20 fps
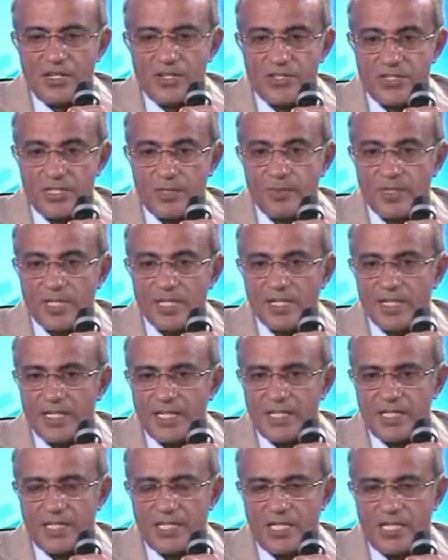
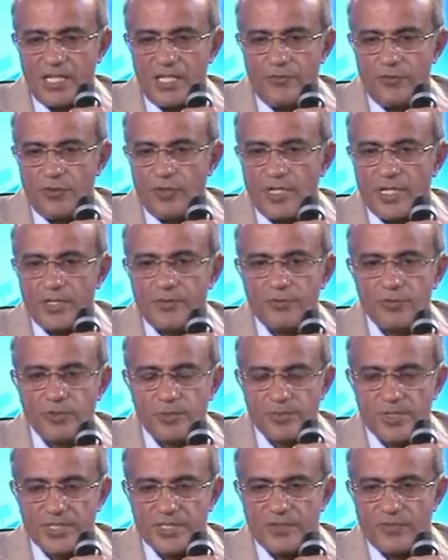Similarly, if you look at
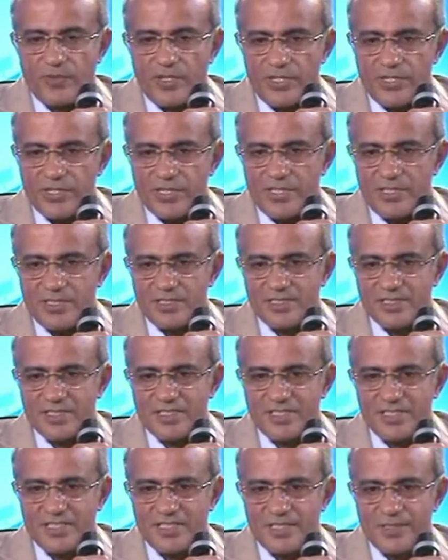food preservation,
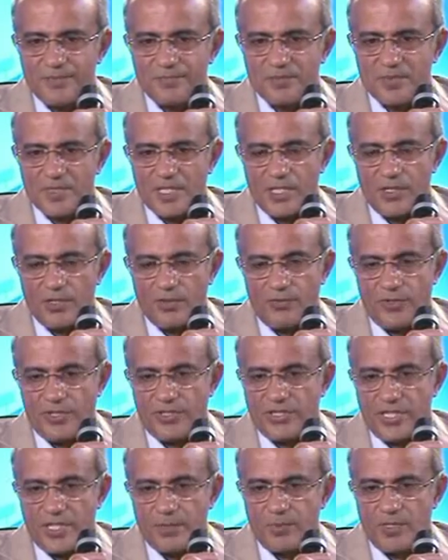for
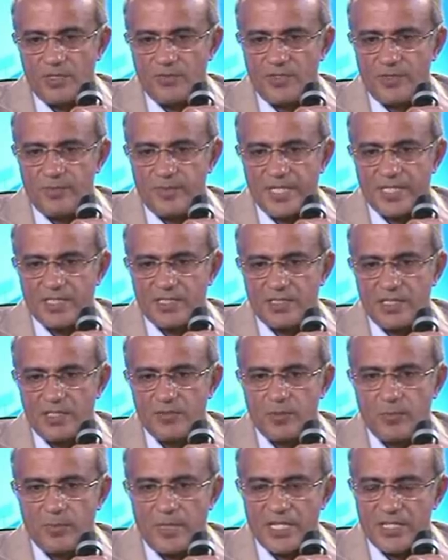example, we make
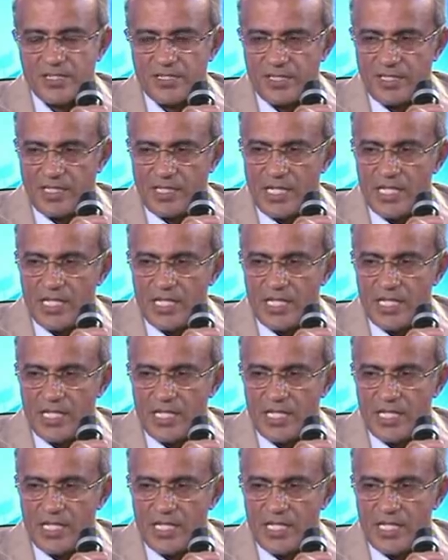thermoplastic